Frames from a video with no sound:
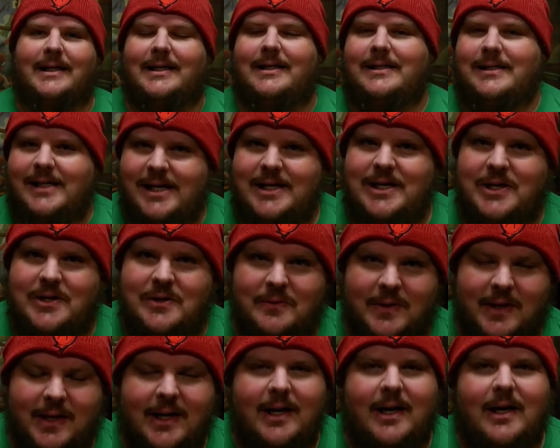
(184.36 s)

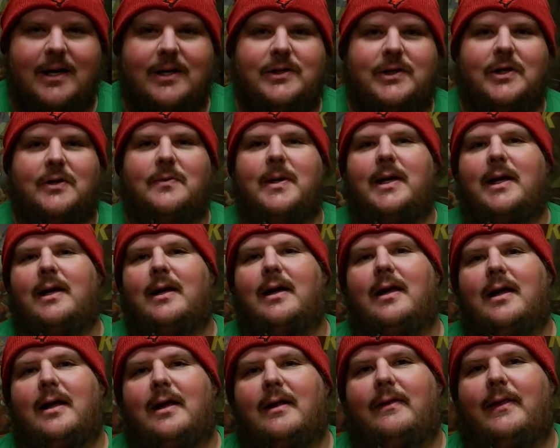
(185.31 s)
continue doing
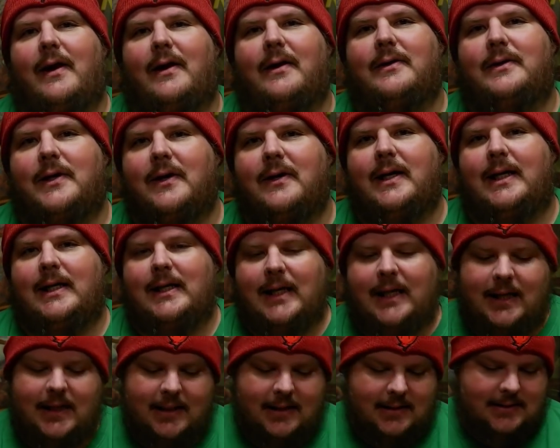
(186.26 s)
their dirty
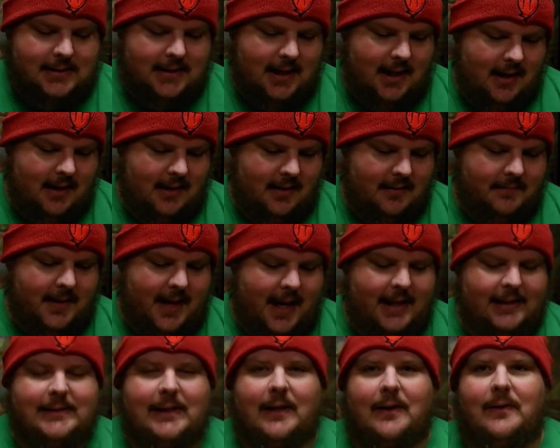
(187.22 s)
deeds. Um,
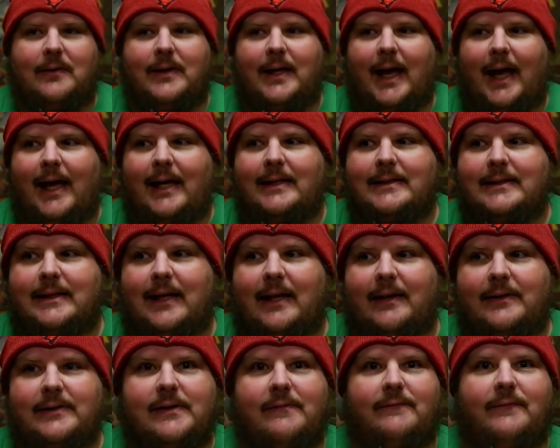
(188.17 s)
as long as
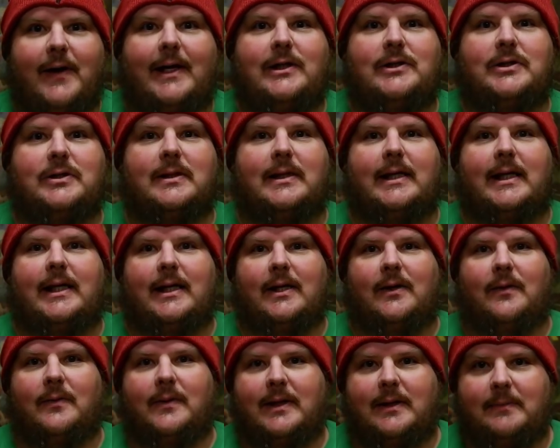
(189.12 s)
there's eventually
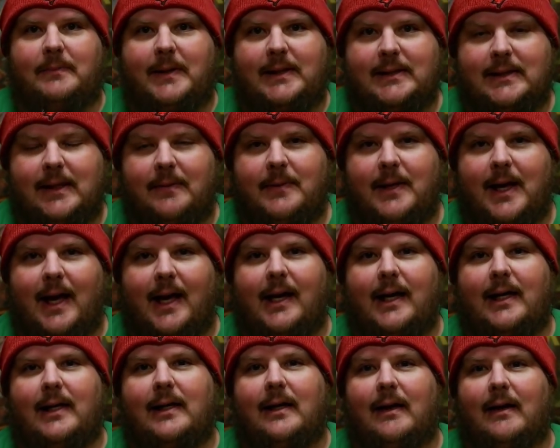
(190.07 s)
going to be some
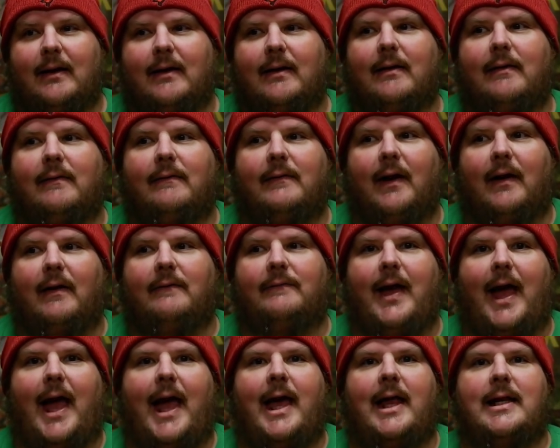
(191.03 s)
kind of,
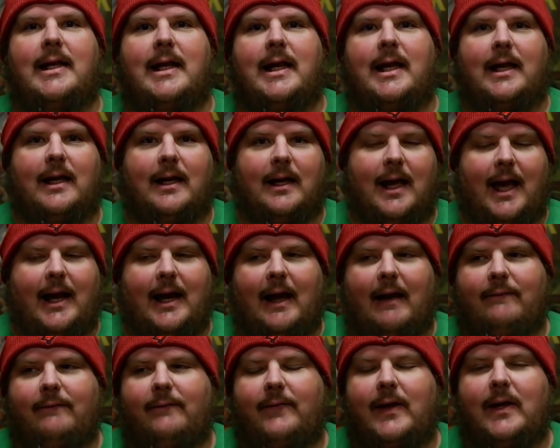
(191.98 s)
of ending, and
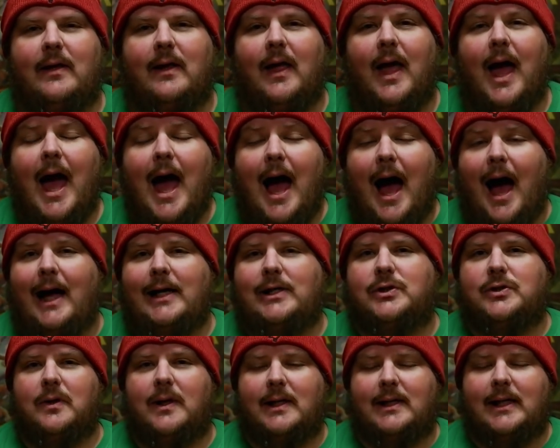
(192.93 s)
I feel I
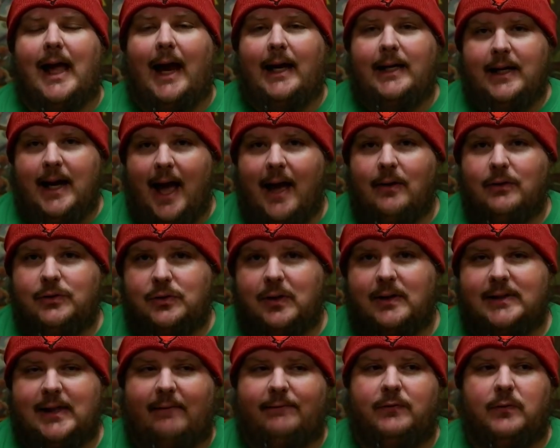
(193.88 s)
trust. I now
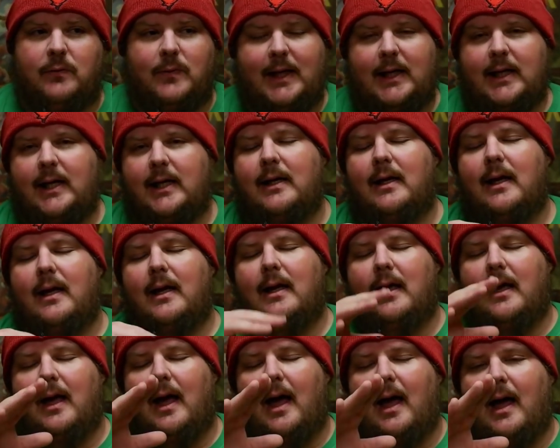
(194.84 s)
trust after reading
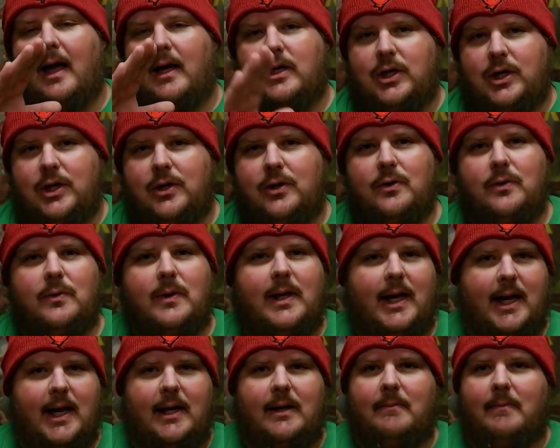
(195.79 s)
uh, You,
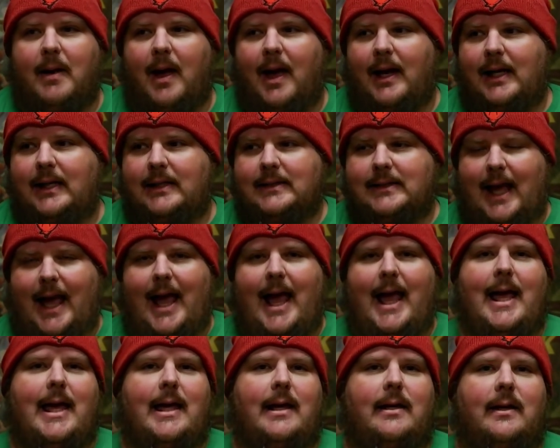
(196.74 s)
Hidden Bodies,
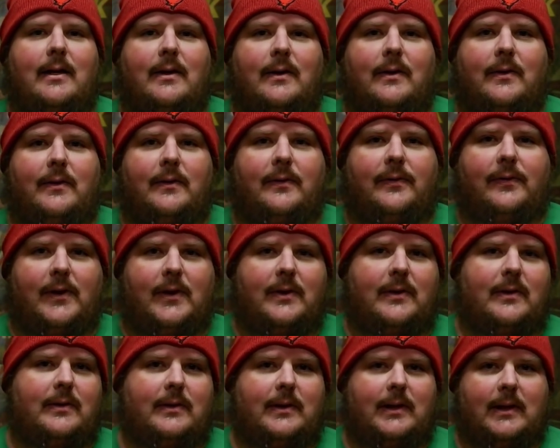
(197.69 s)
and her
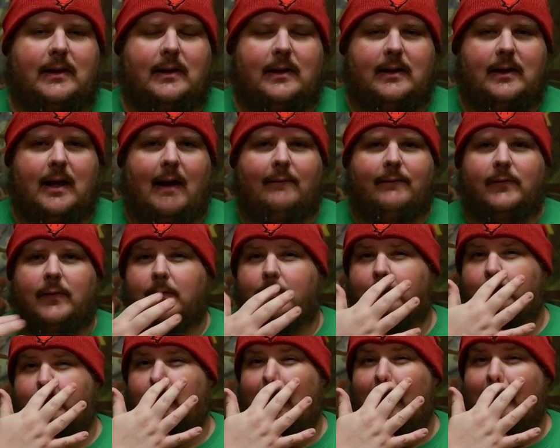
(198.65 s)
third
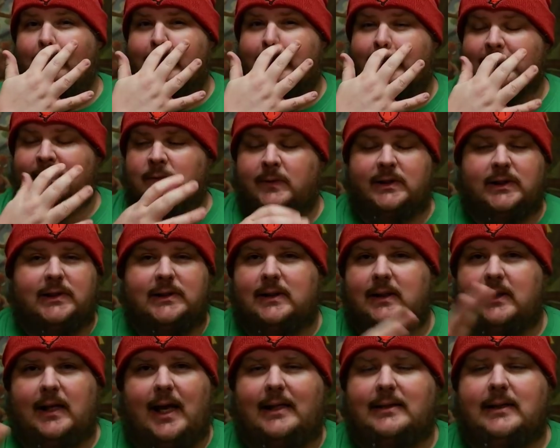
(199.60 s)
novel, Providence, which
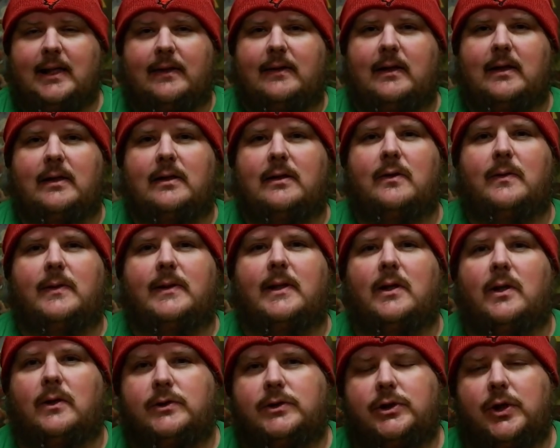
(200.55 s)
isn't, has nothing to do with
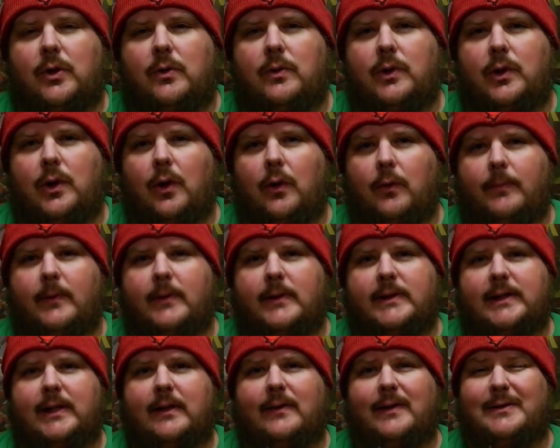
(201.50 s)
the Go Joel
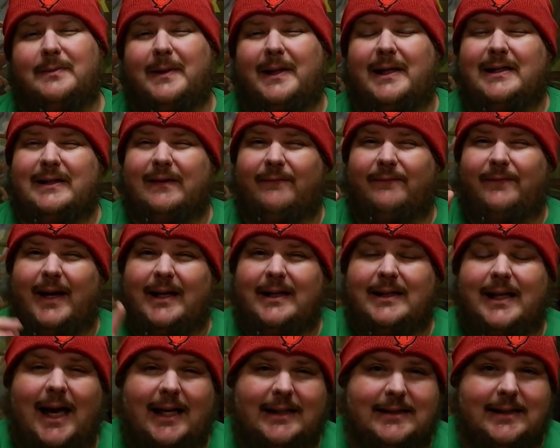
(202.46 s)
Goldberg series, but it is a
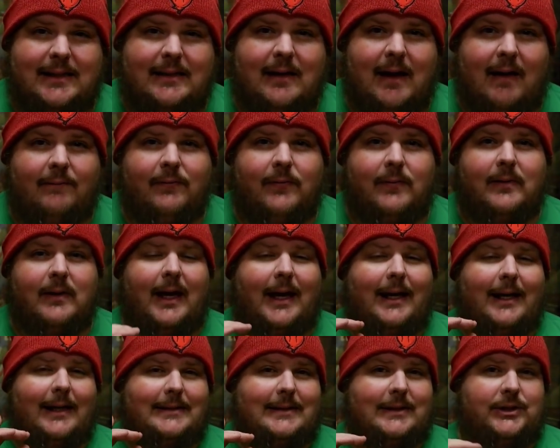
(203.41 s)
fantastic novel,
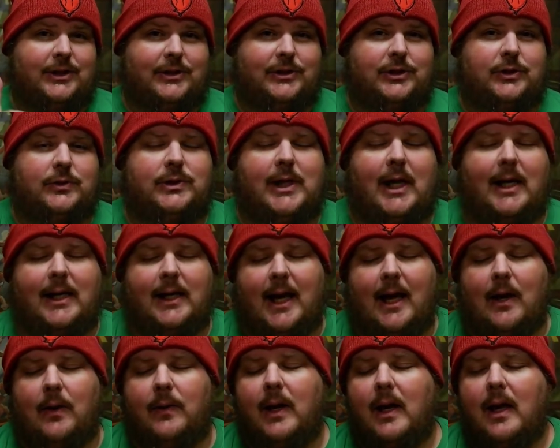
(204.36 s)
and I suggest you check it
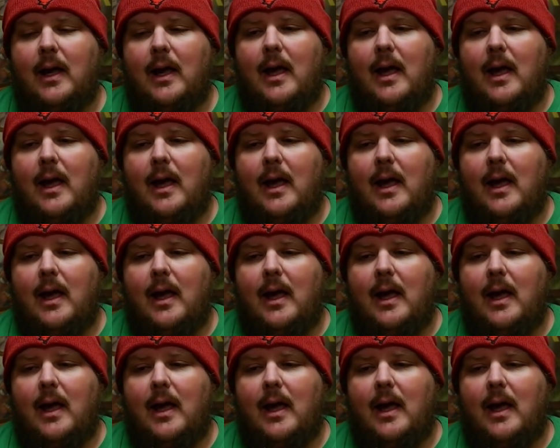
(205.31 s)
out.